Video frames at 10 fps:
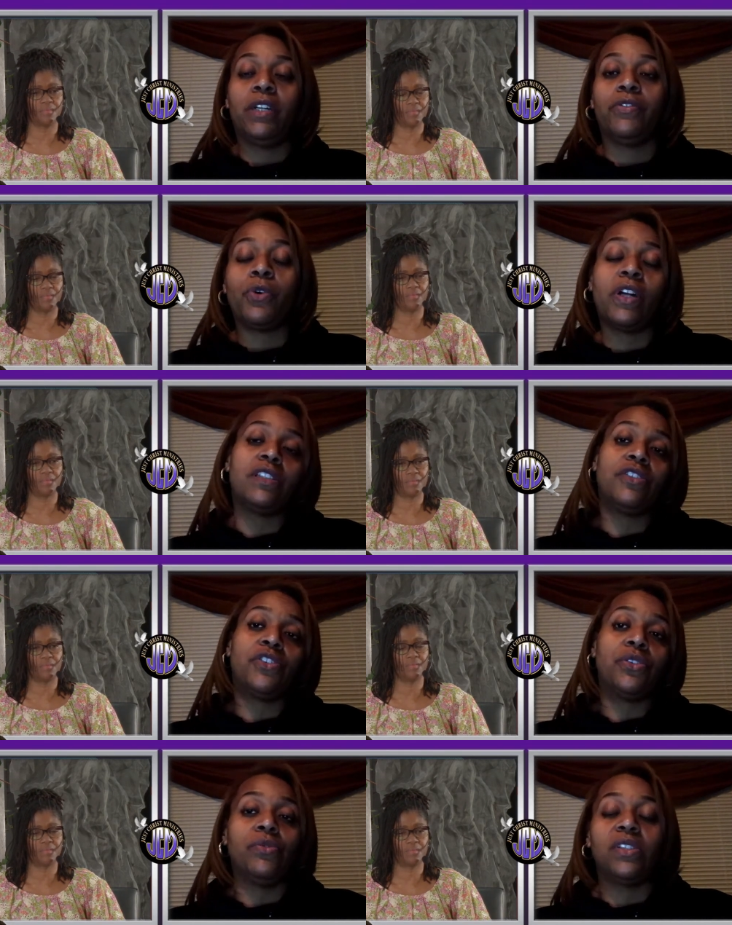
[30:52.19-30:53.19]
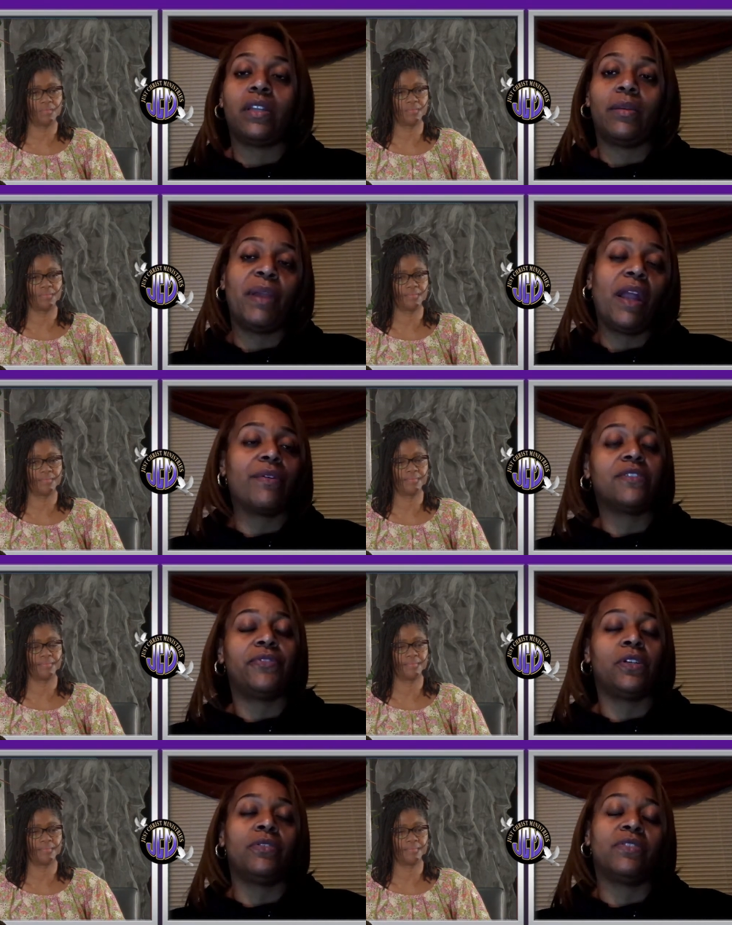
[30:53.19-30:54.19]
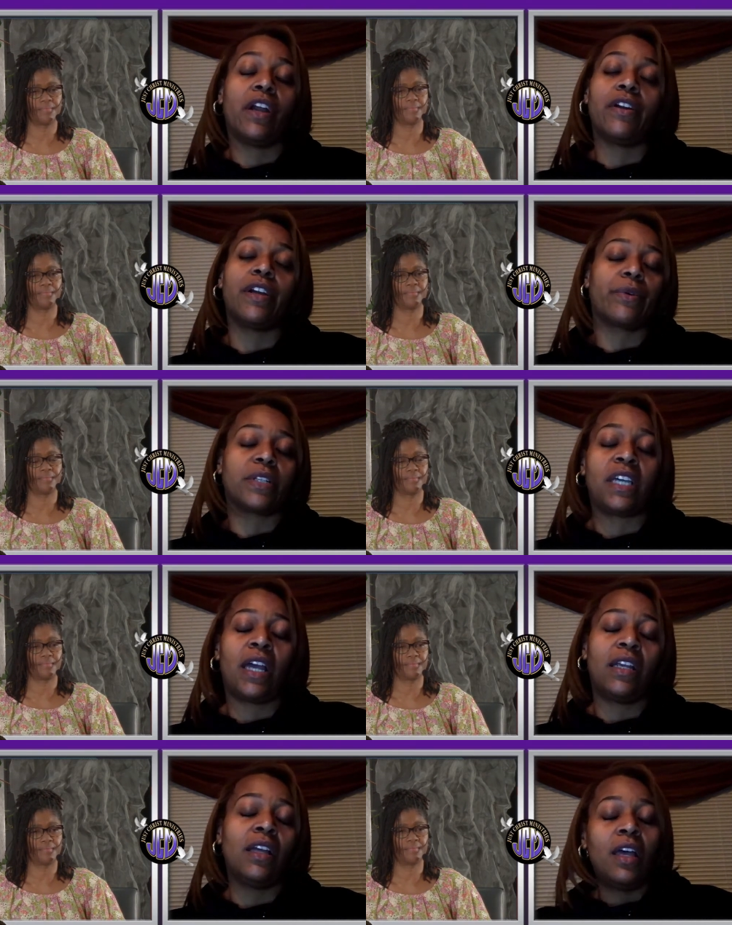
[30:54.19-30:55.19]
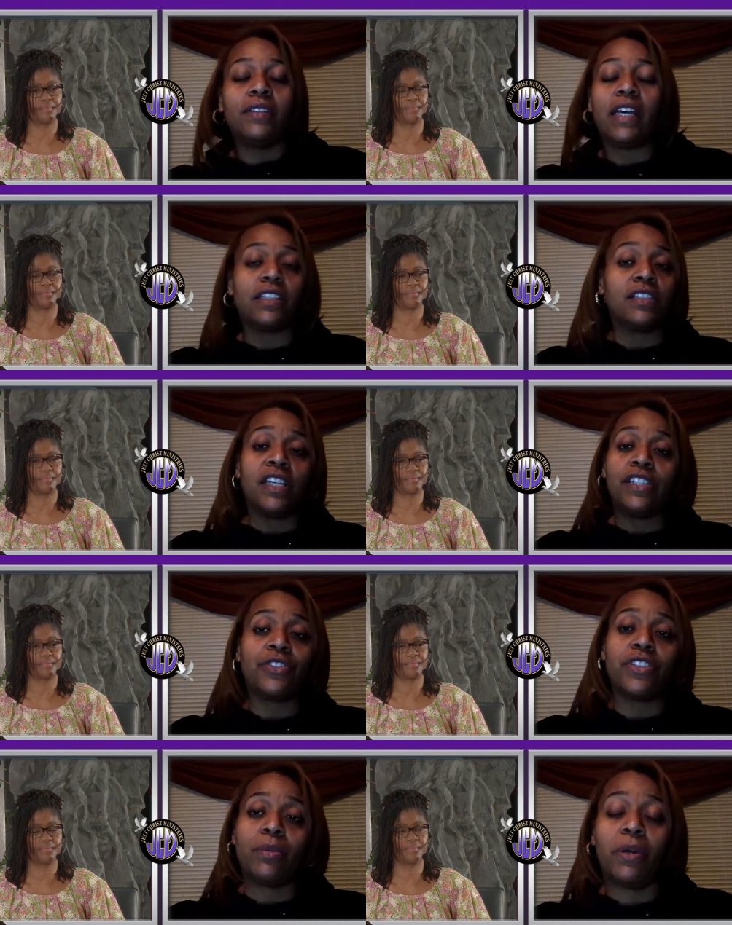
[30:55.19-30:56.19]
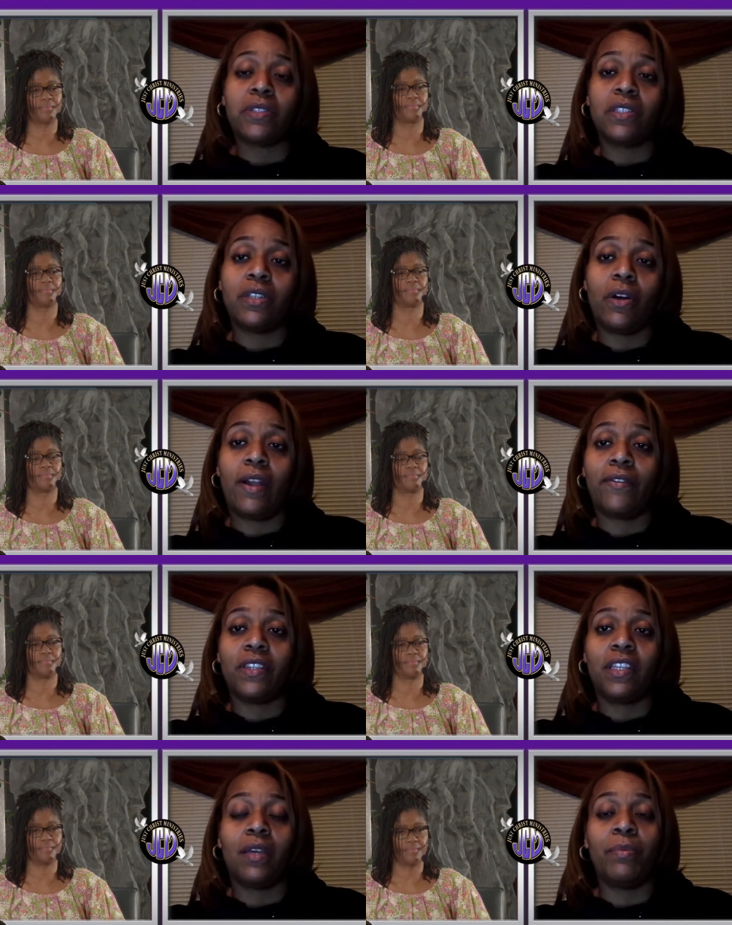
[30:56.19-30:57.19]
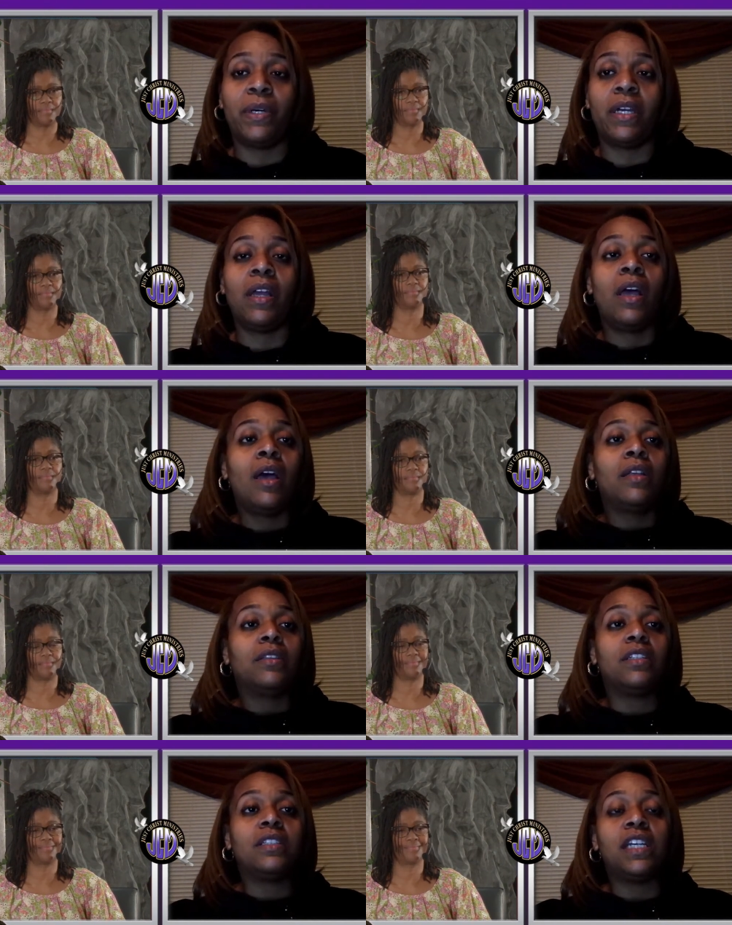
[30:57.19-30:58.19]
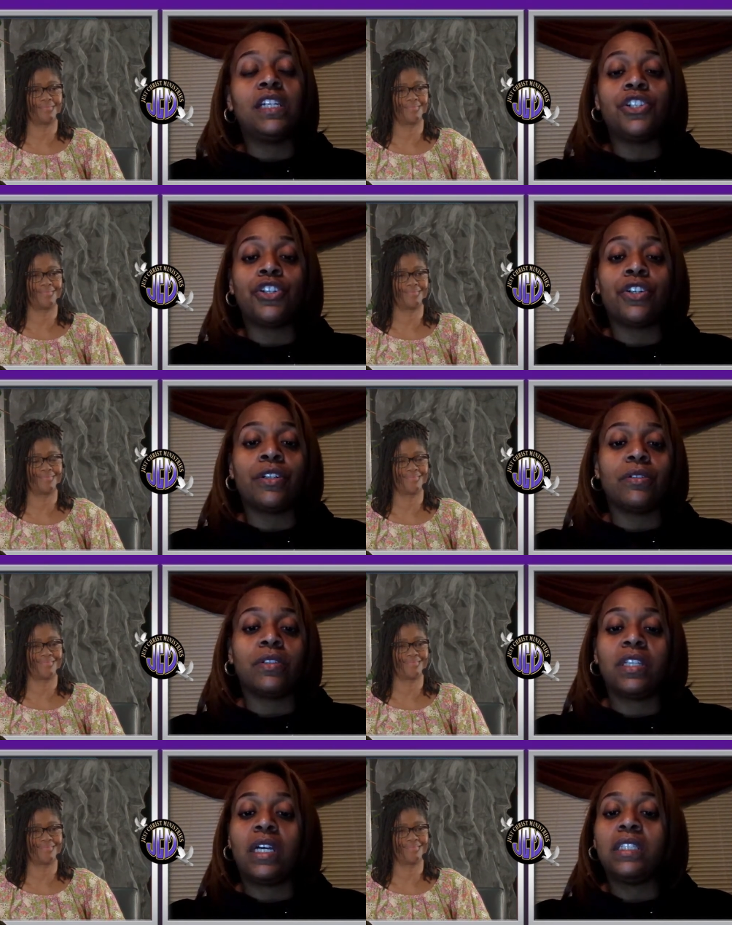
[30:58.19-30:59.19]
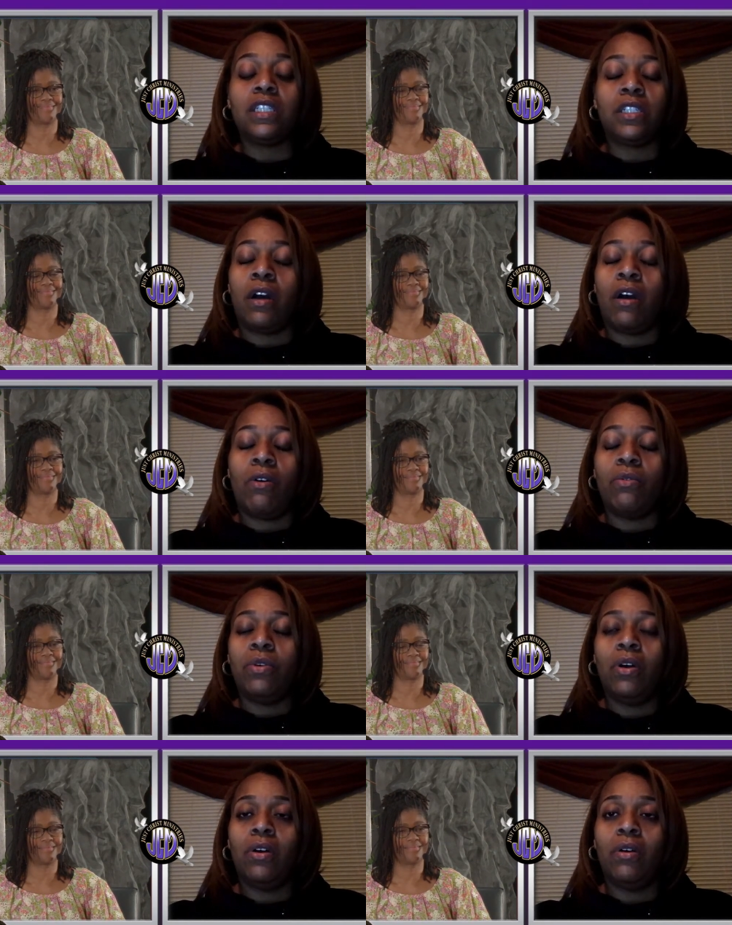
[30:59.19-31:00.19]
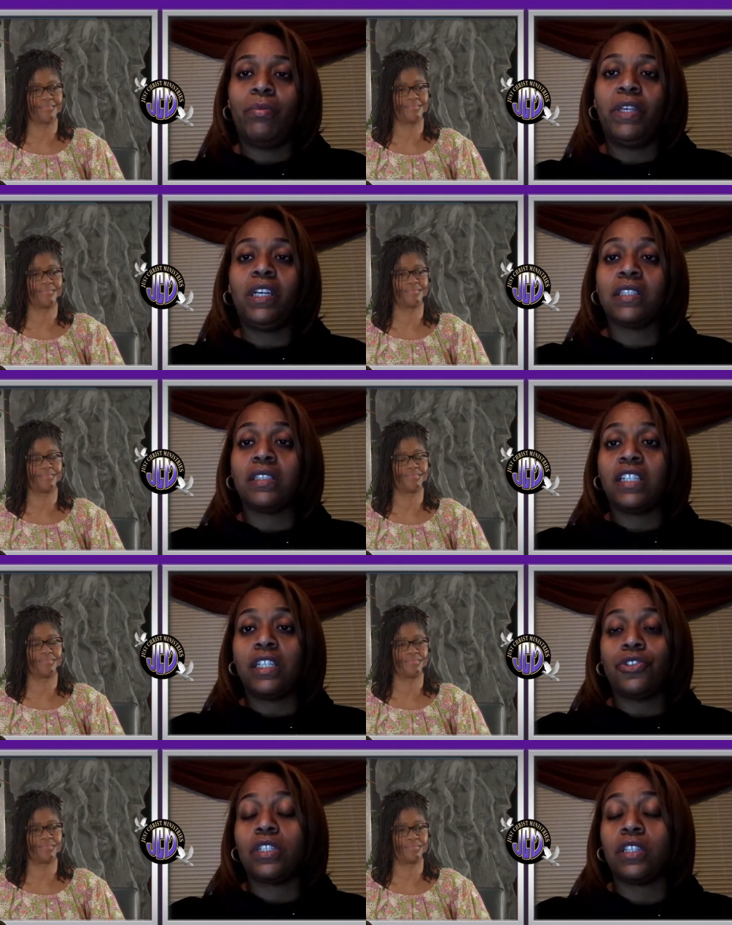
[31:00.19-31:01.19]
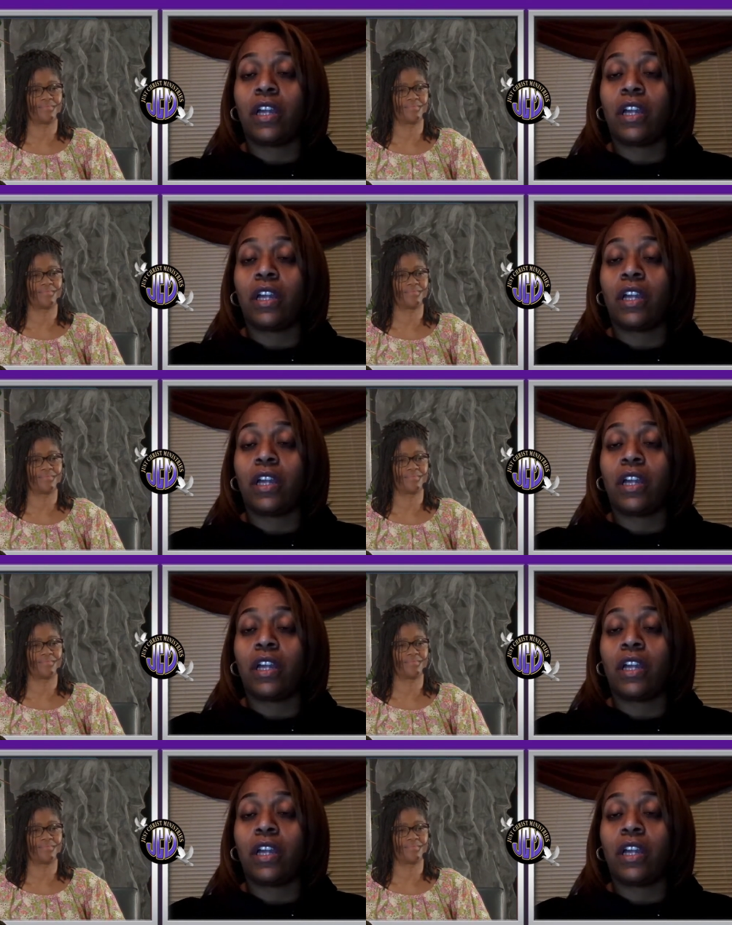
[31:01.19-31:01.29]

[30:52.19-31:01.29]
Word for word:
Speaker 1: But of course, the students and the parents feel they're irritated that the teacher's supposed to know everything, but the teacher doesn't know because the teacher